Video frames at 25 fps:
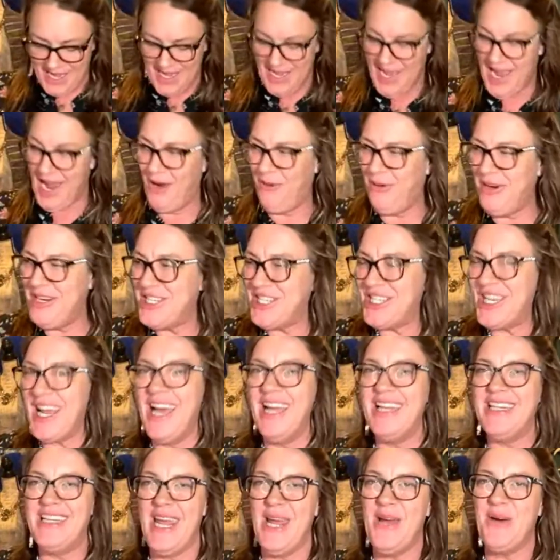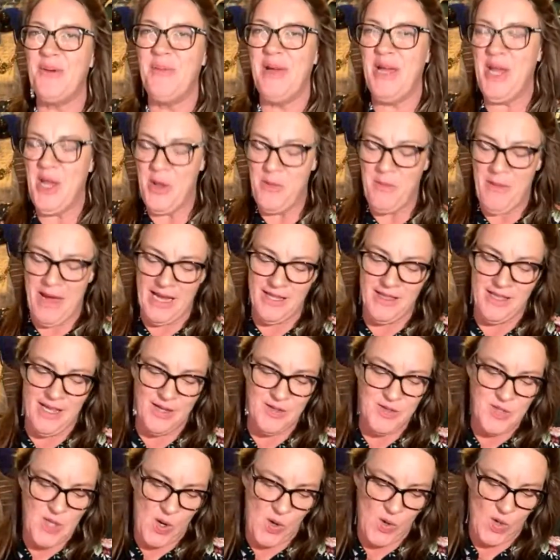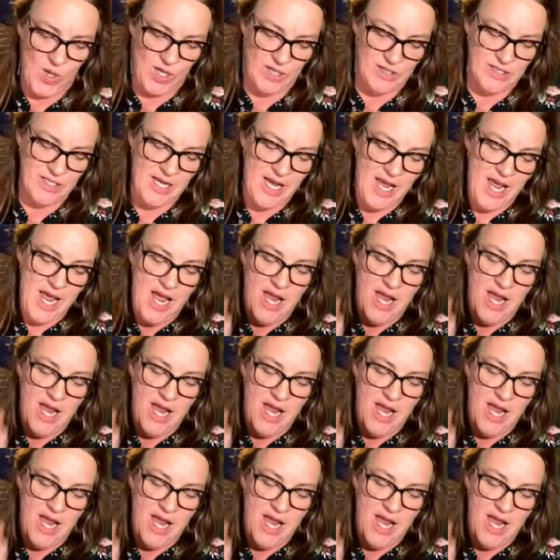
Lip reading: I wish that tell me who made those hearts.